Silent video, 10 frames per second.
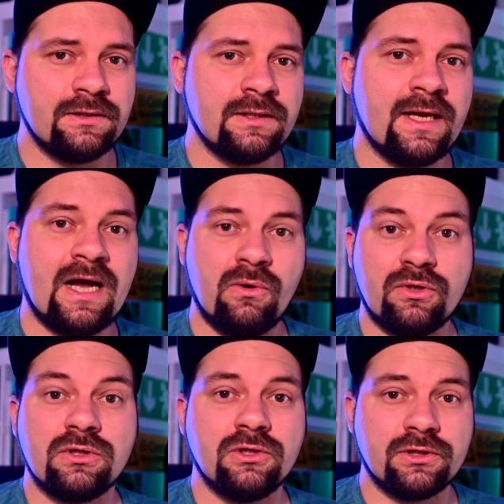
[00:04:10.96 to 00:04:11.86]
how it
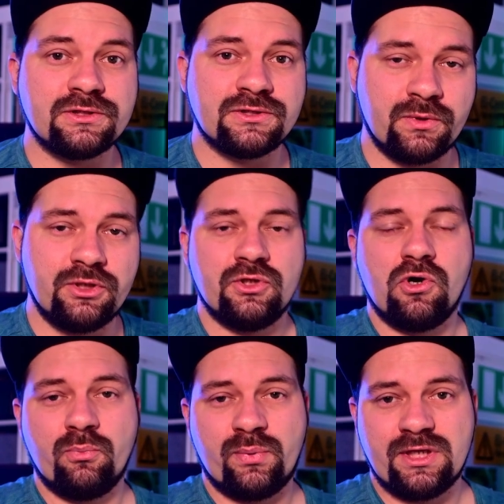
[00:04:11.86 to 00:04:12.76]
looks when you
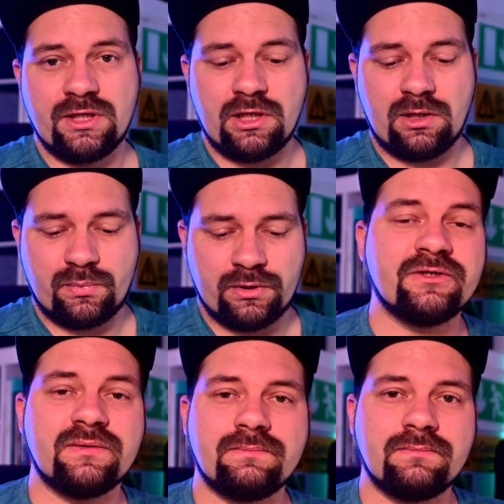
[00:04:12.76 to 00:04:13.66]
open it up.
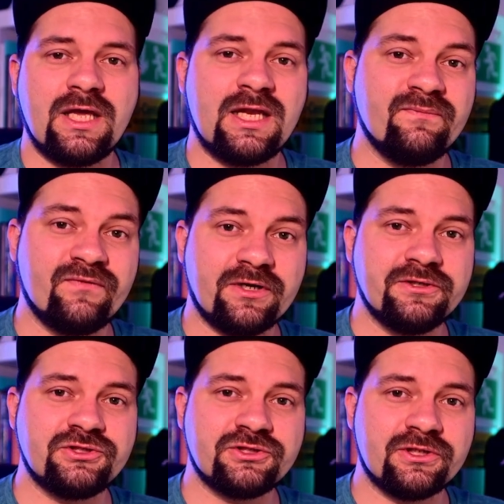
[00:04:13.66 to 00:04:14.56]
And I'm very
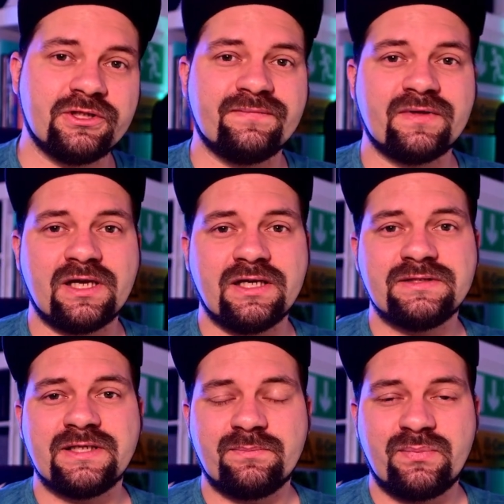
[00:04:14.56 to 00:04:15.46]
sure if the
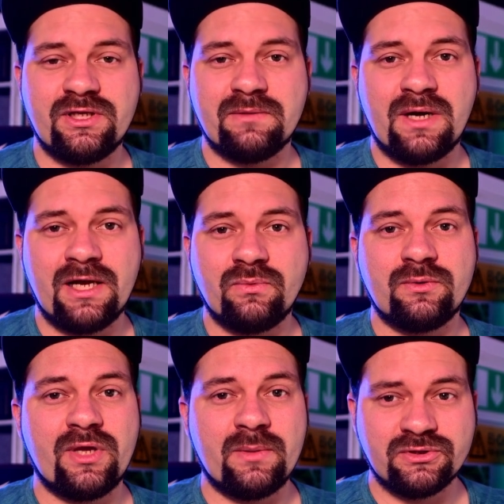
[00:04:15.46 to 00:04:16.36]
guys at PMI would
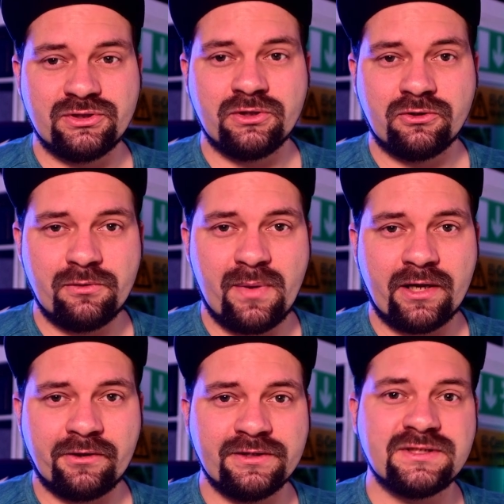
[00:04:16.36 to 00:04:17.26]
be able to include
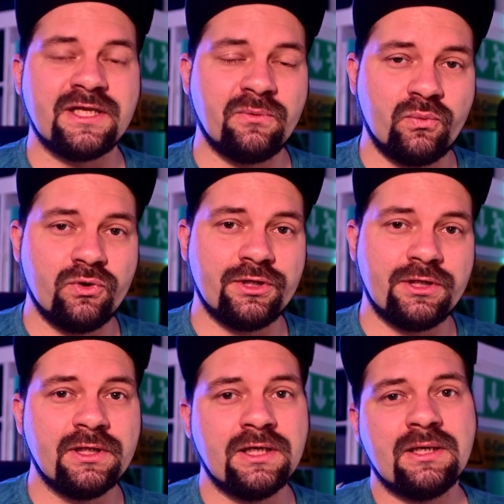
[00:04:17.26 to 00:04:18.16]
batteries, they would.
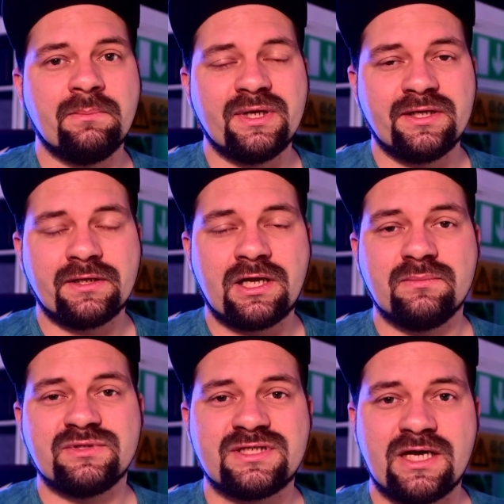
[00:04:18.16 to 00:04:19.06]
But it
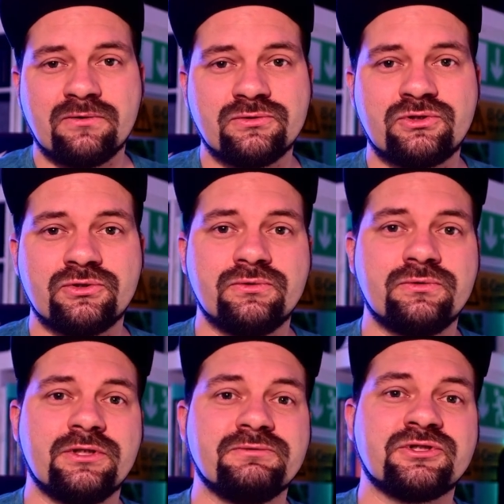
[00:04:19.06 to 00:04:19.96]
comes down to
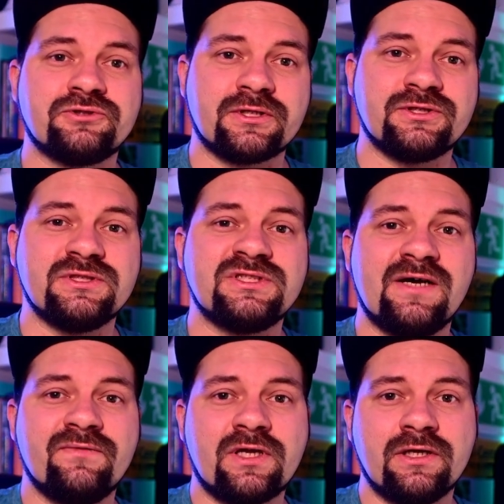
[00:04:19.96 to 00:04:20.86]
the restrictions
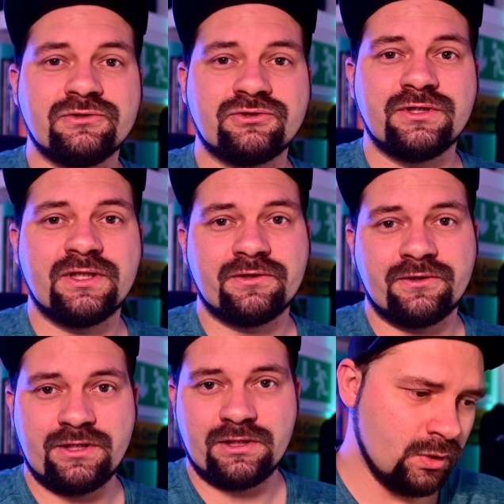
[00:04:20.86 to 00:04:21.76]
of the country that they're
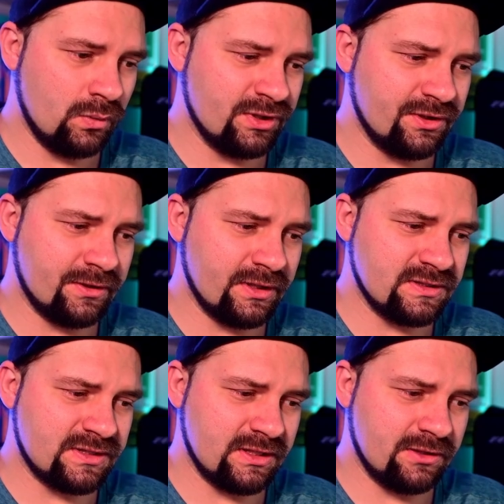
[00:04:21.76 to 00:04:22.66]
in. One of the
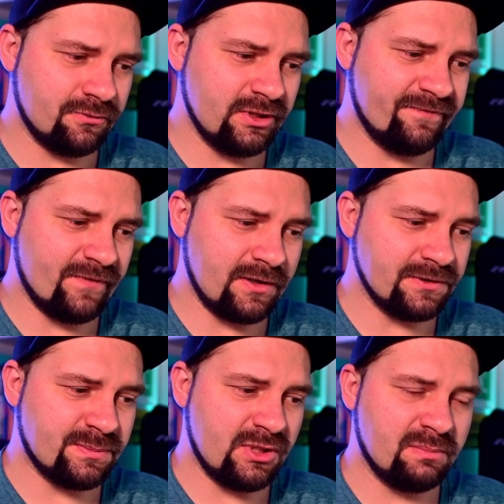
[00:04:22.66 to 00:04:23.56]
things that really
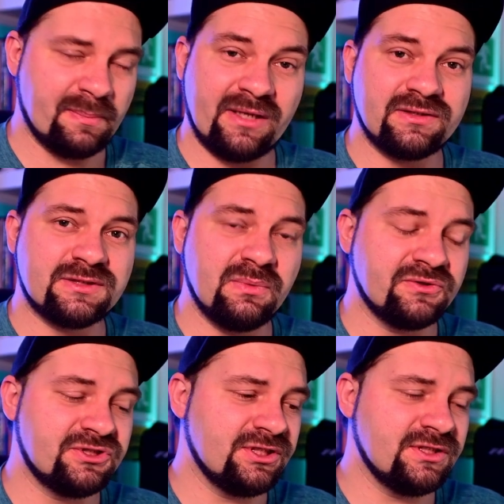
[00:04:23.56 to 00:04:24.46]
fires me up about the Smoke
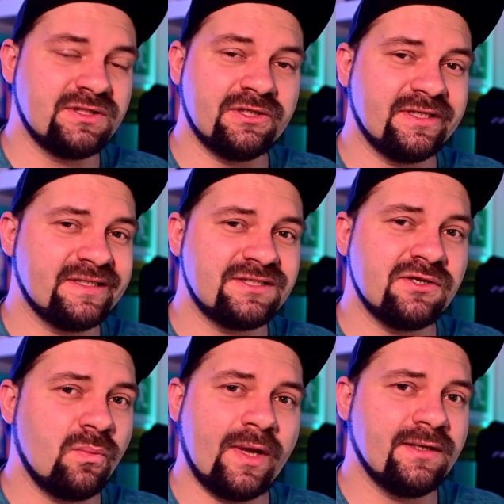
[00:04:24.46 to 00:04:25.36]
Genie, there is
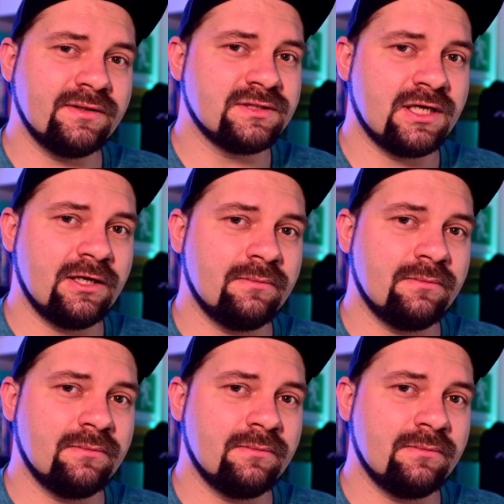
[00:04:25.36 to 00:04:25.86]
no waiting time.